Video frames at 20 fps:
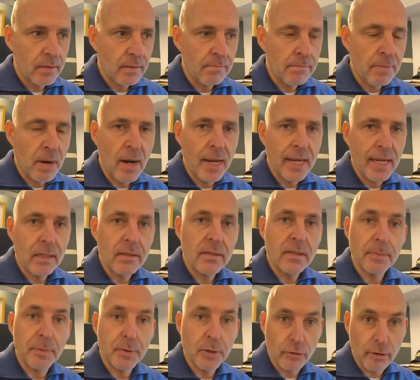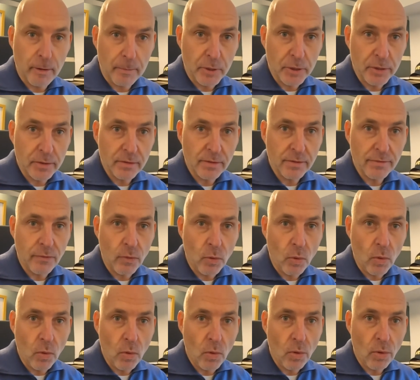buying subscriptions
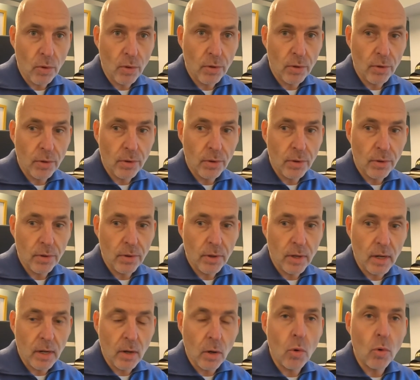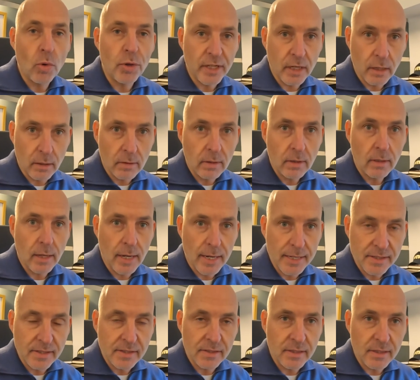for audio
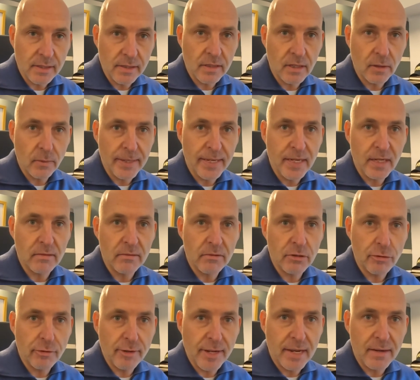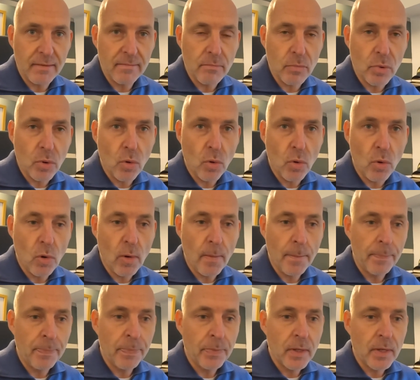licenses so we can create more
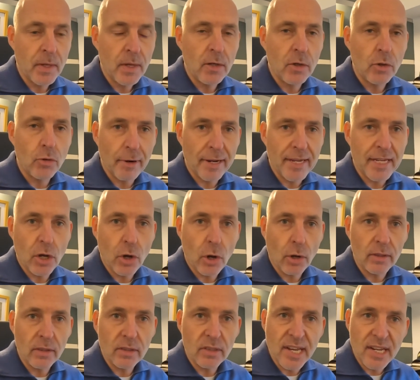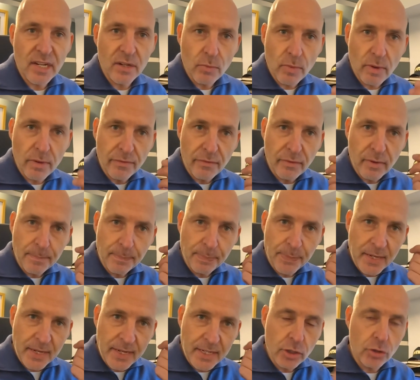great content with
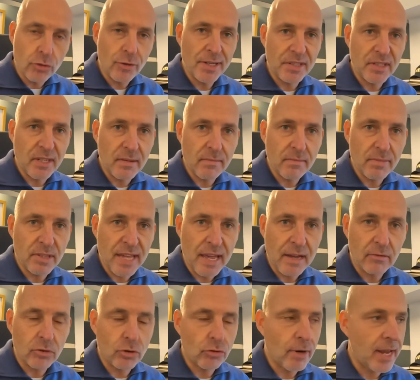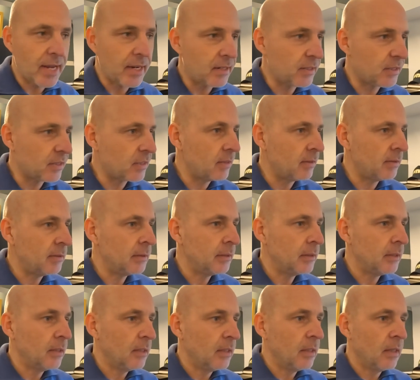interesting soundtracks
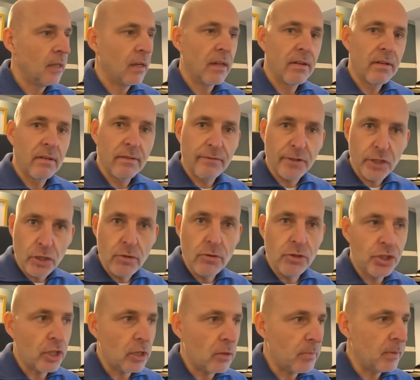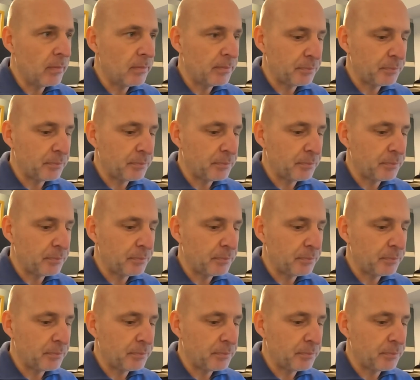for YouTube.